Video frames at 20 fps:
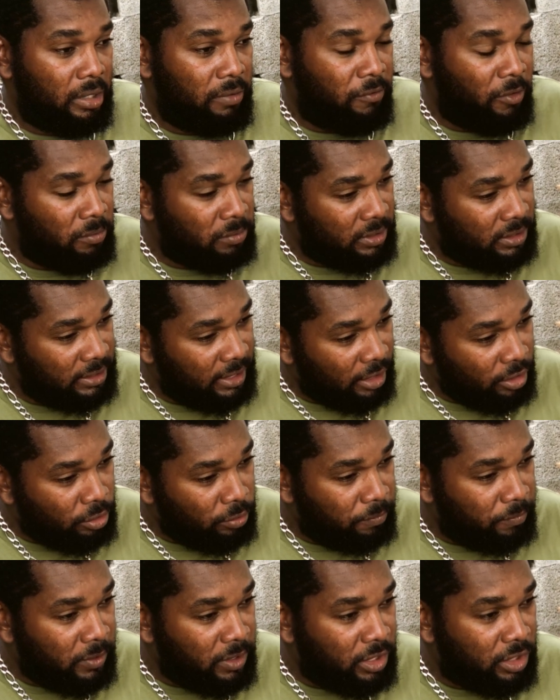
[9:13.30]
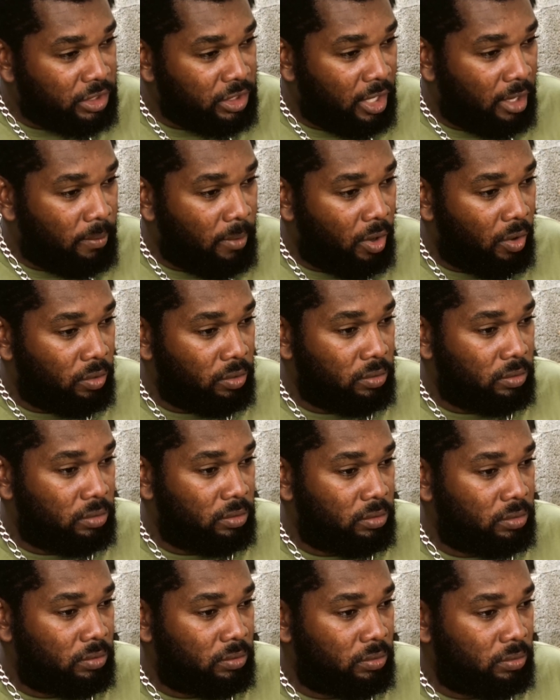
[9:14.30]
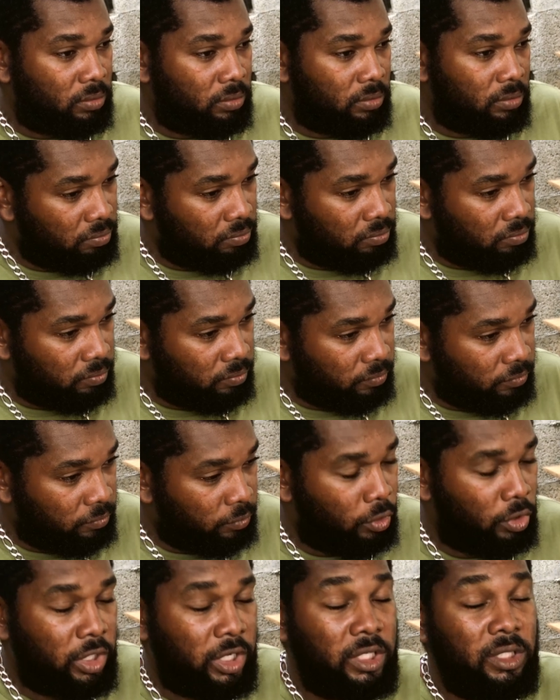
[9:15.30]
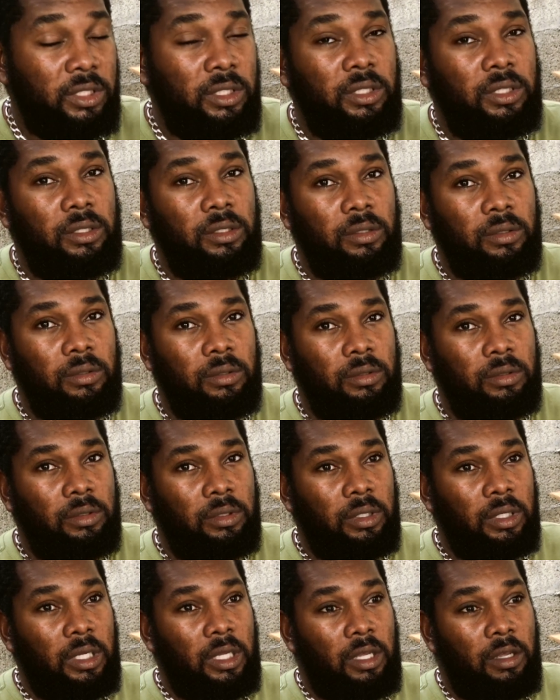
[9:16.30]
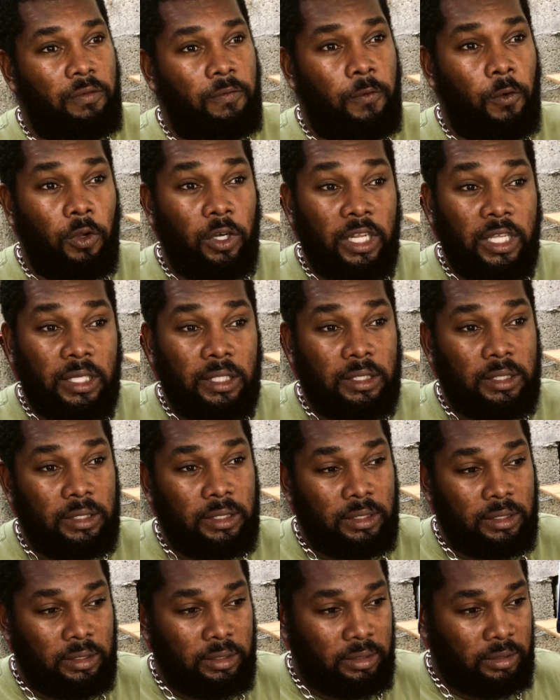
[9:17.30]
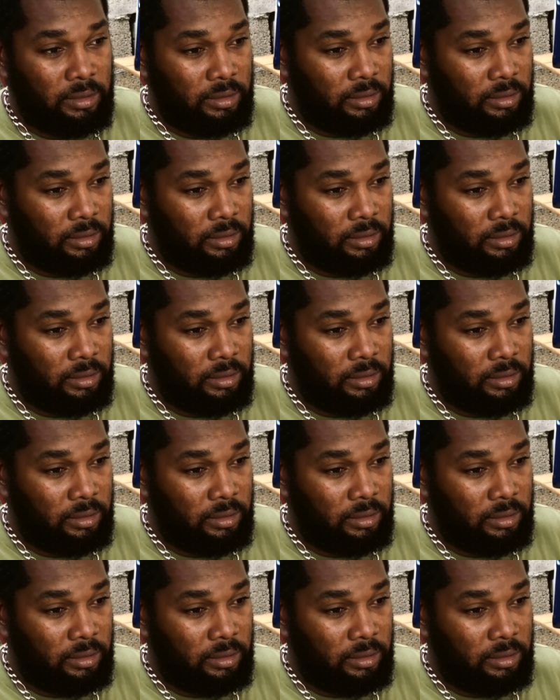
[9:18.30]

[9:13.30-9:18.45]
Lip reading: from start to finish about 4 days. 4 days